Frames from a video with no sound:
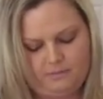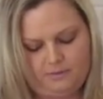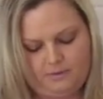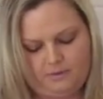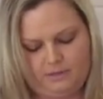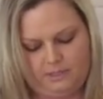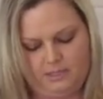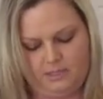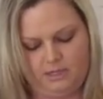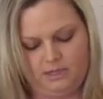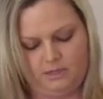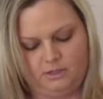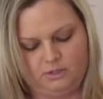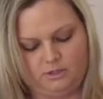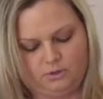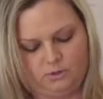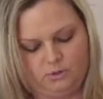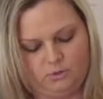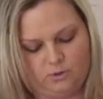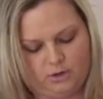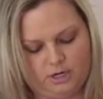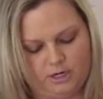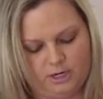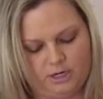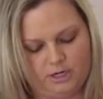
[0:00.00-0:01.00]
then into
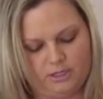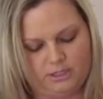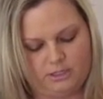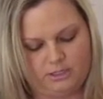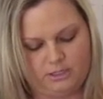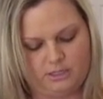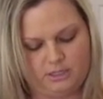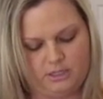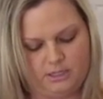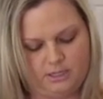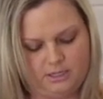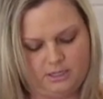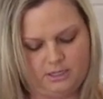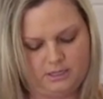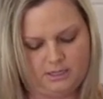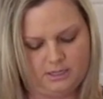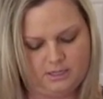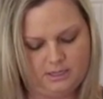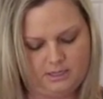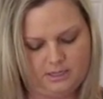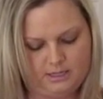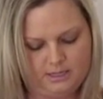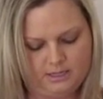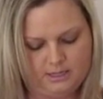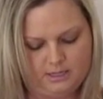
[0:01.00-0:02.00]
quarters,
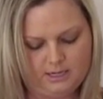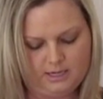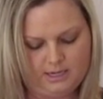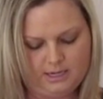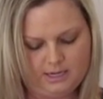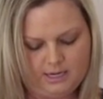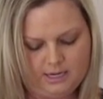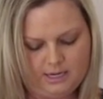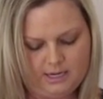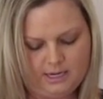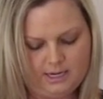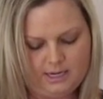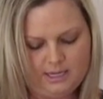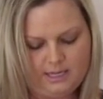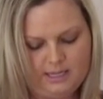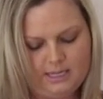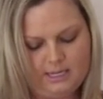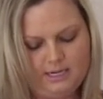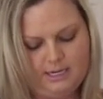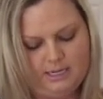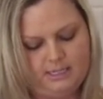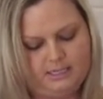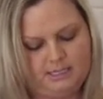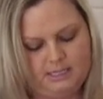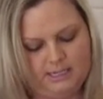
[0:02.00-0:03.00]
and then
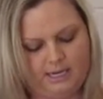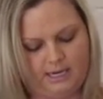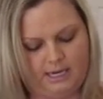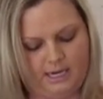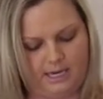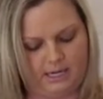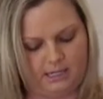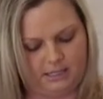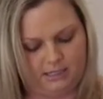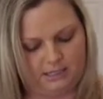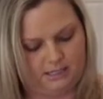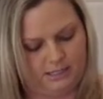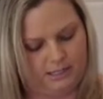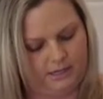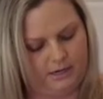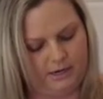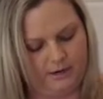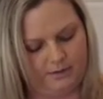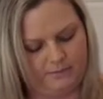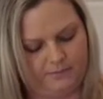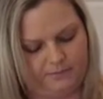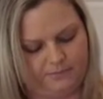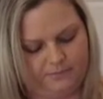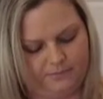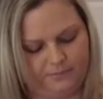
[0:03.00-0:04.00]
into 8s here.
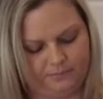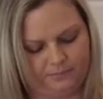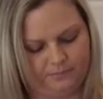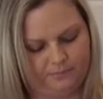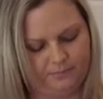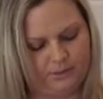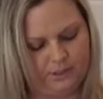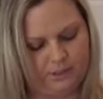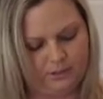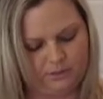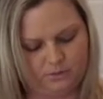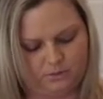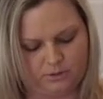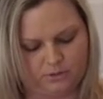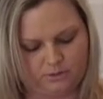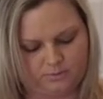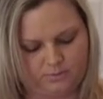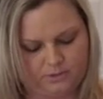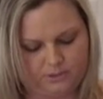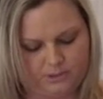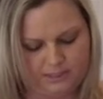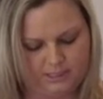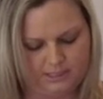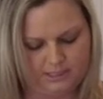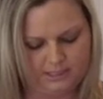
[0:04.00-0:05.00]
So we're gonna
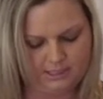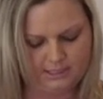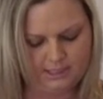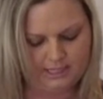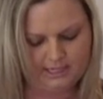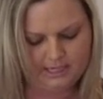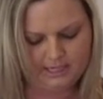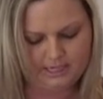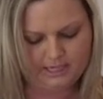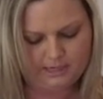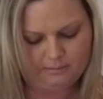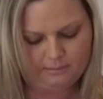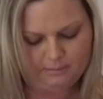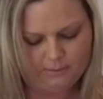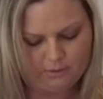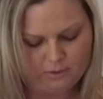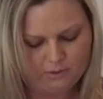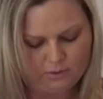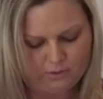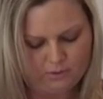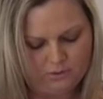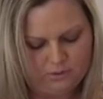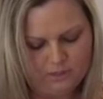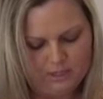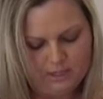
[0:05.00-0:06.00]
put these in a
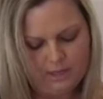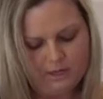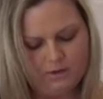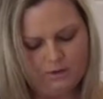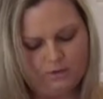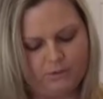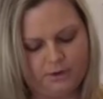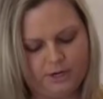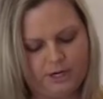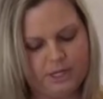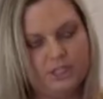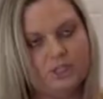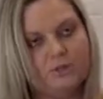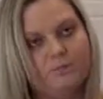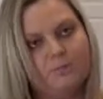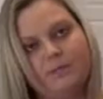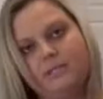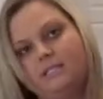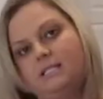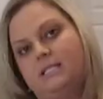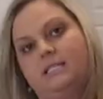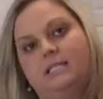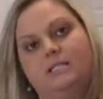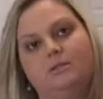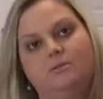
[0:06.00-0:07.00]
bowl. We're gonna
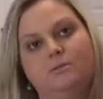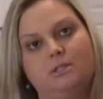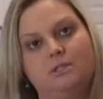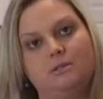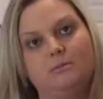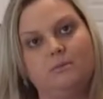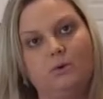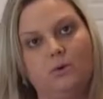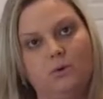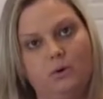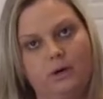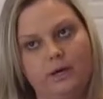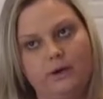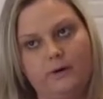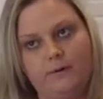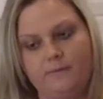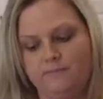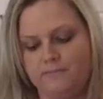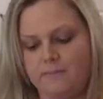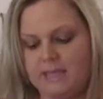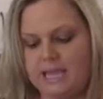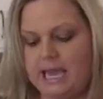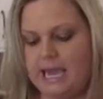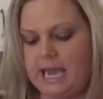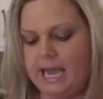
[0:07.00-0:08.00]
spritz these with some oil
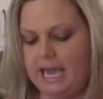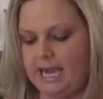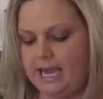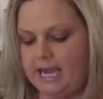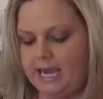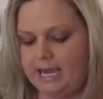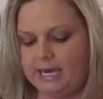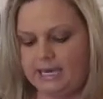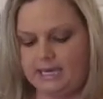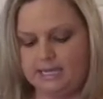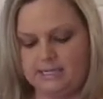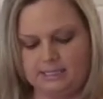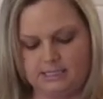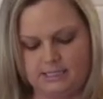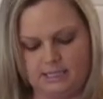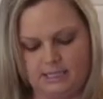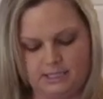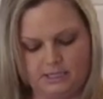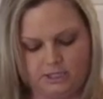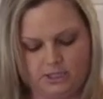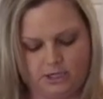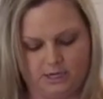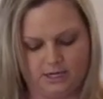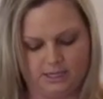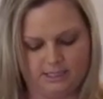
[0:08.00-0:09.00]
and
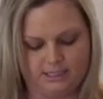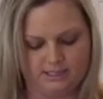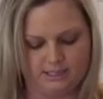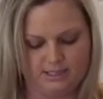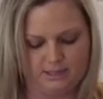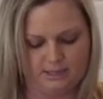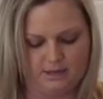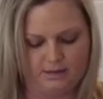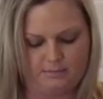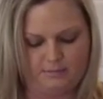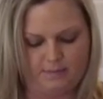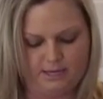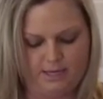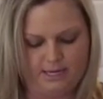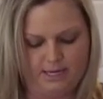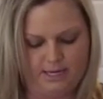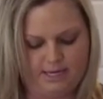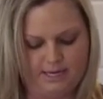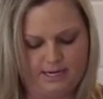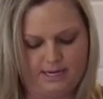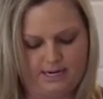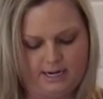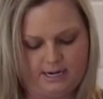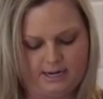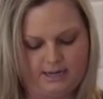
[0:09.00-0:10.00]
toss them
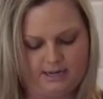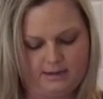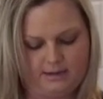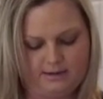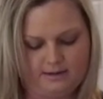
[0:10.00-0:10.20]
in